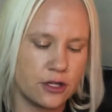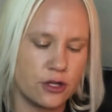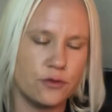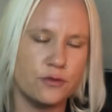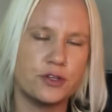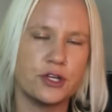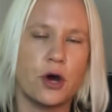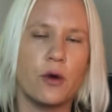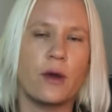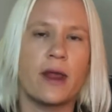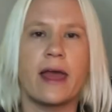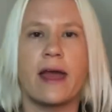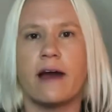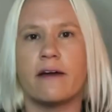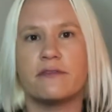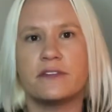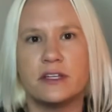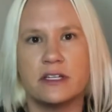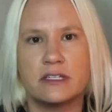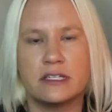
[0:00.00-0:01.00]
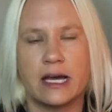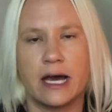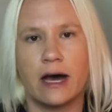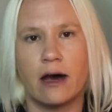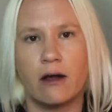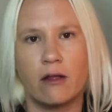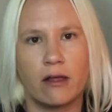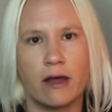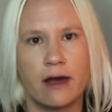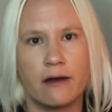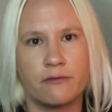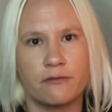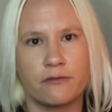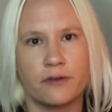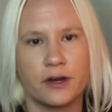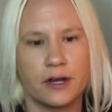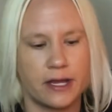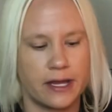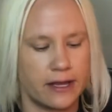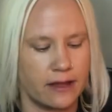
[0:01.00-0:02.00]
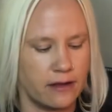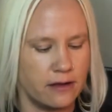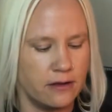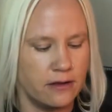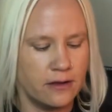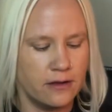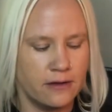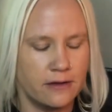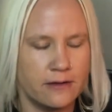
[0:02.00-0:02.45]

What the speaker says: You don't have to tell every,